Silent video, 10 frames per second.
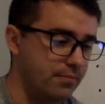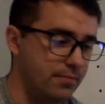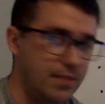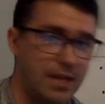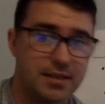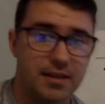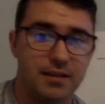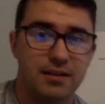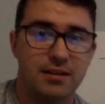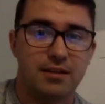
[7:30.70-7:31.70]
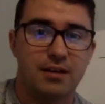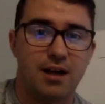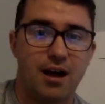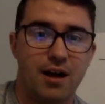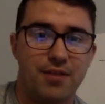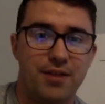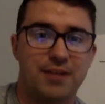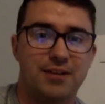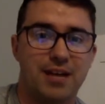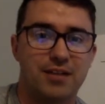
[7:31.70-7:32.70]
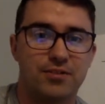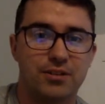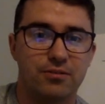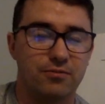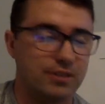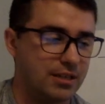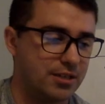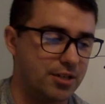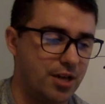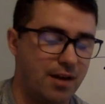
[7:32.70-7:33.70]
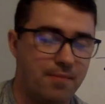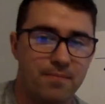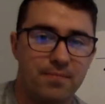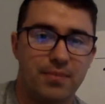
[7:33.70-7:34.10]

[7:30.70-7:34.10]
that's it. Thank you guys for doing a really good job.